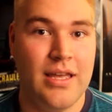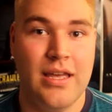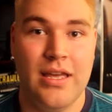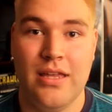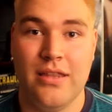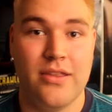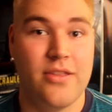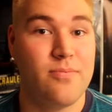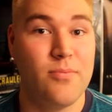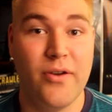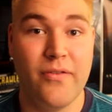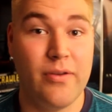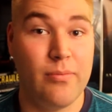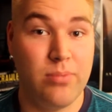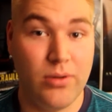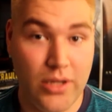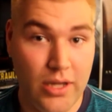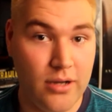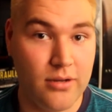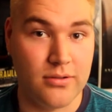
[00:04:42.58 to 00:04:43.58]
This movie
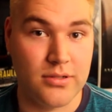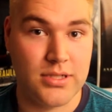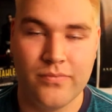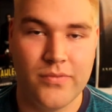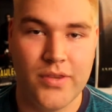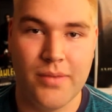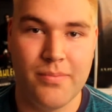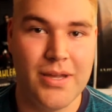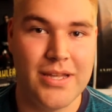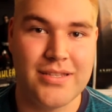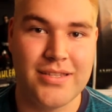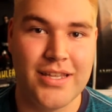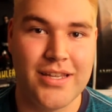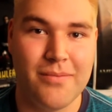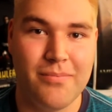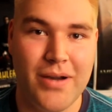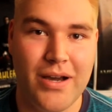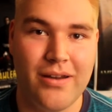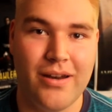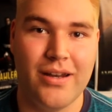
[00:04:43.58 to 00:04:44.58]
blows. The best thing
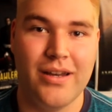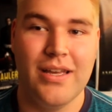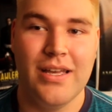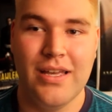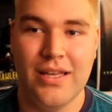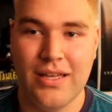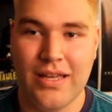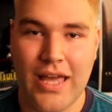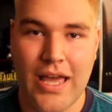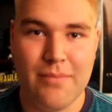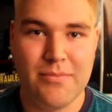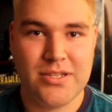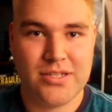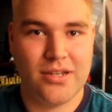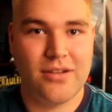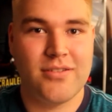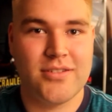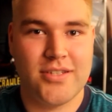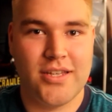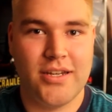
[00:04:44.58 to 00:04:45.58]
about it, Emma
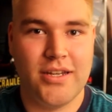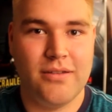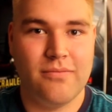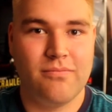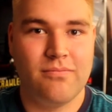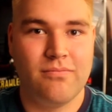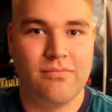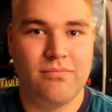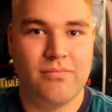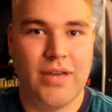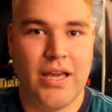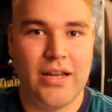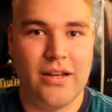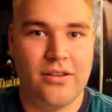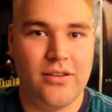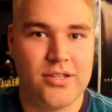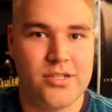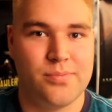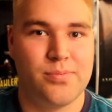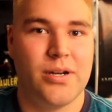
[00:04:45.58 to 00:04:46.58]
Stone's in it, and it
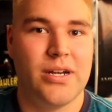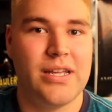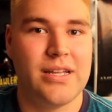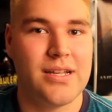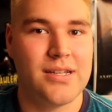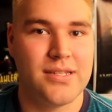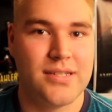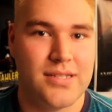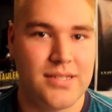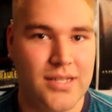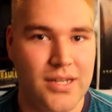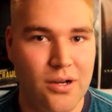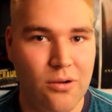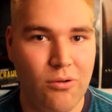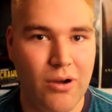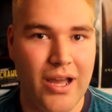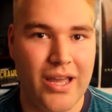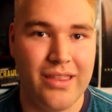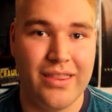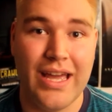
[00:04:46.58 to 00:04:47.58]
looks pretty because it's in
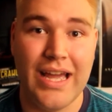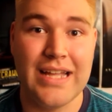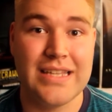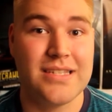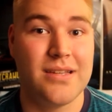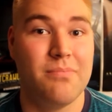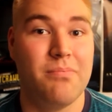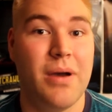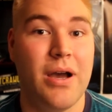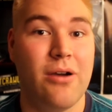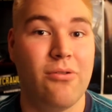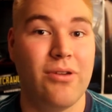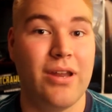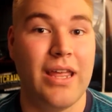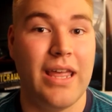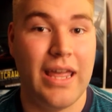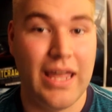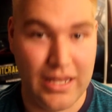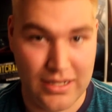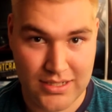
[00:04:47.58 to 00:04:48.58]
Hawaii. That's about
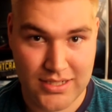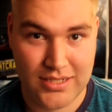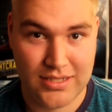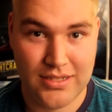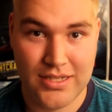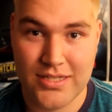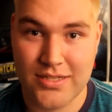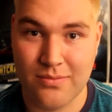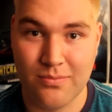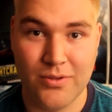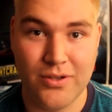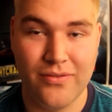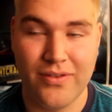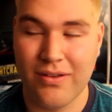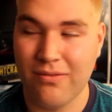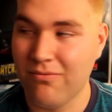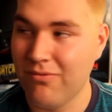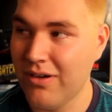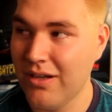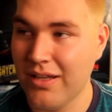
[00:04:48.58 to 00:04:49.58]
it. This
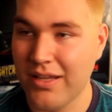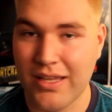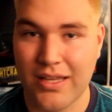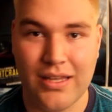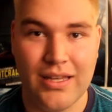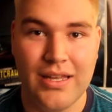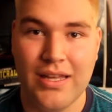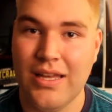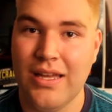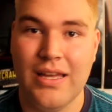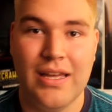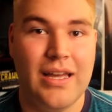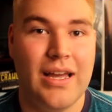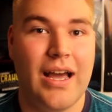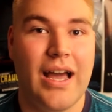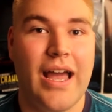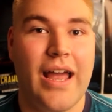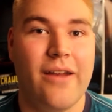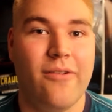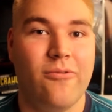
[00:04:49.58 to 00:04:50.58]
movie really,
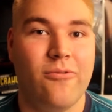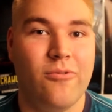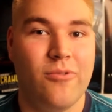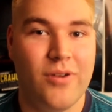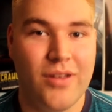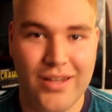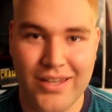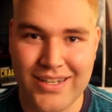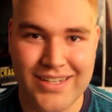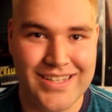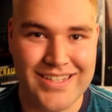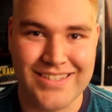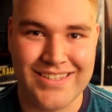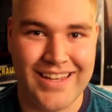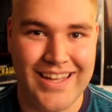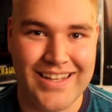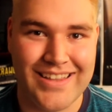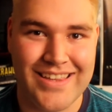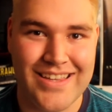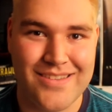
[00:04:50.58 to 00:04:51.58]
I really
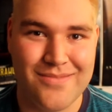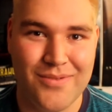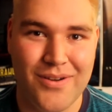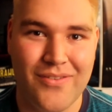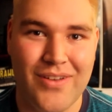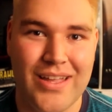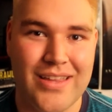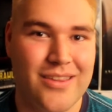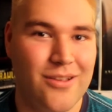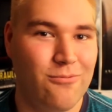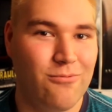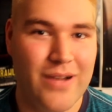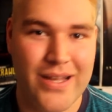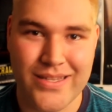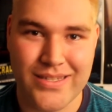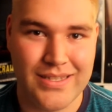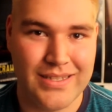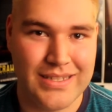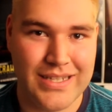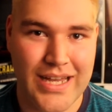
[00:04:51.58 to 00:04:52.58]
dislike this movie. It's a
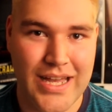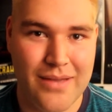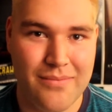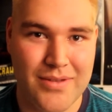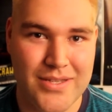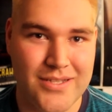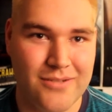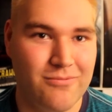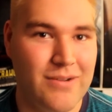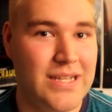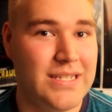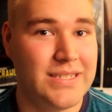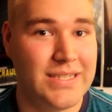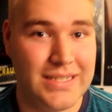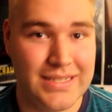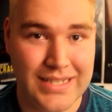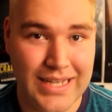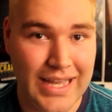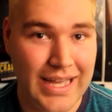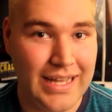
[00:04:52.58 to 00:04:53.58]
waste of time. It's a waste
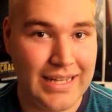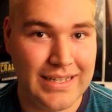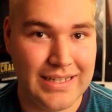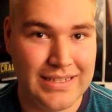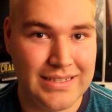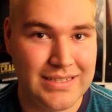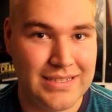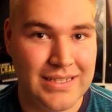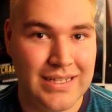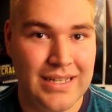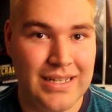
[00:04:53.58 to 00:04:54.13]
of talent.